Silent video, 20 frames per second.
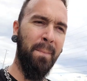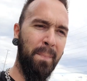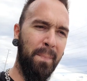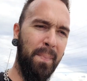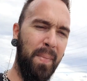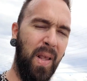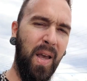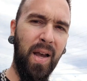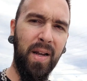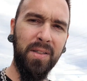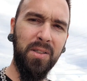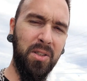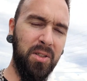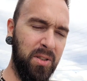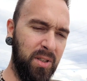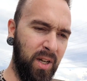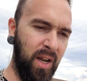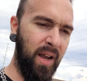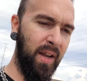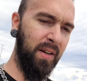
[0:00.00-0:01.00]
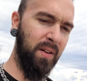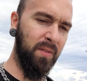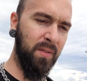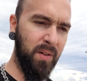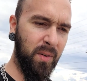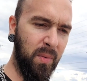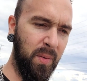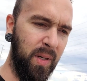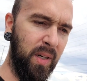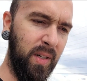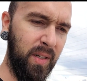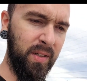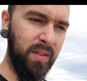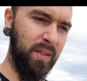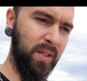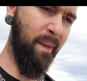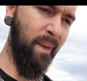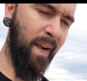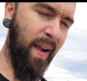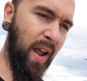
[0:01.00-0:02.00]
Yeah, I don't know what it
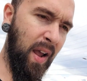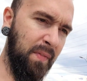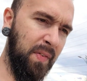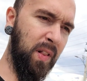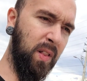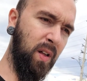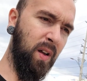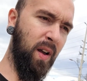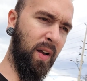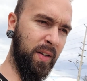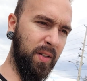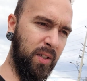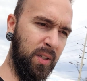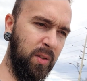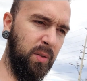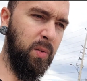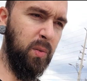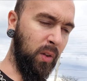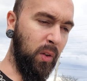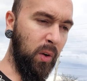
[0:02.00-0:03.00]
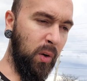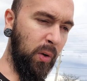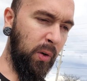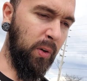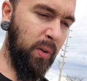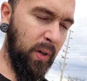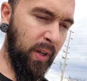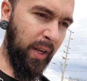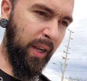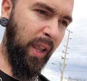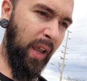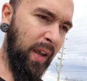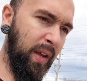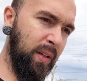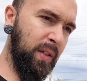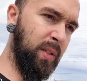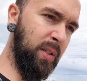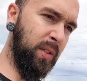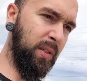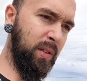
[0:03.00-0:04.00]
is. I have a lot to learn, I
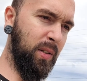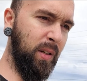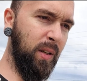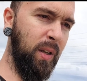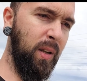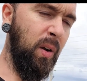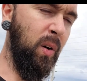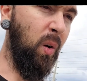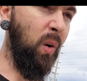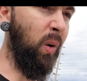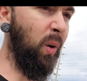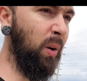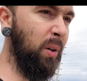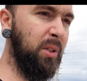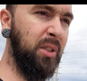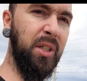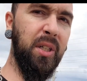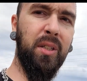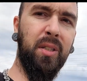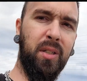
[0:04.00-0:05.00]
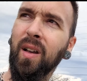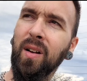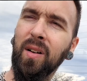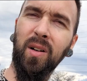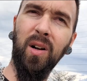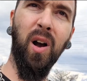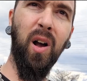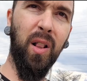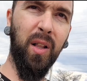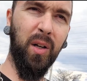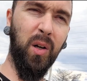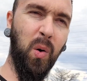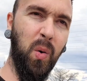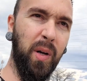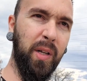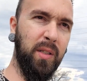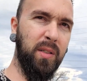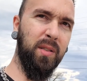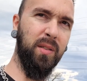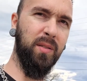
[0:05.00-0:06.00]
guess, or just call it
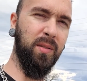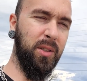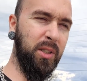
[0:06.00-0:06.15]
quits.